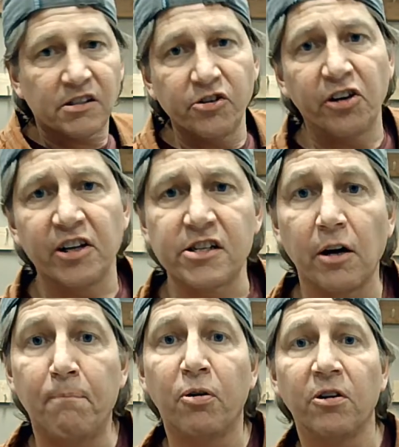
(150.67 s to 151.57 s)

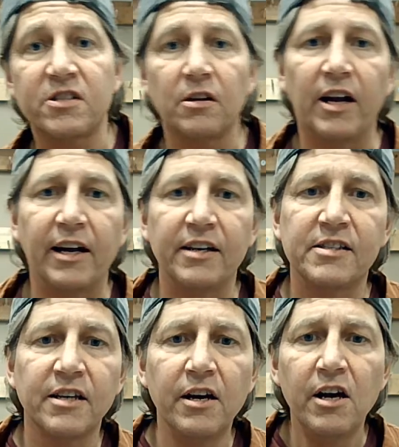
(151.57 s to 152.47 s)

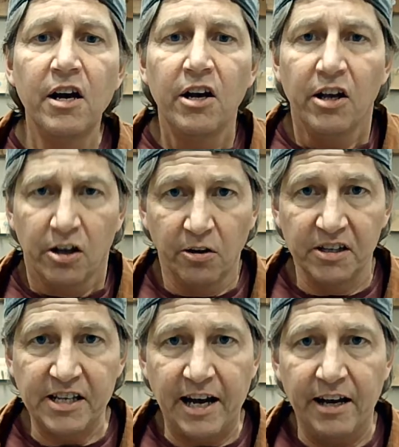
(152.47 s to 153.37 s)
personalize your
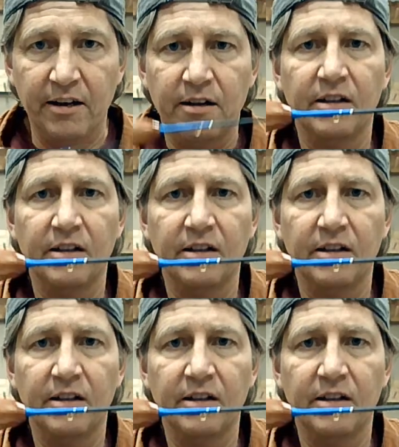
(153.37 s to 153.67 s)
design.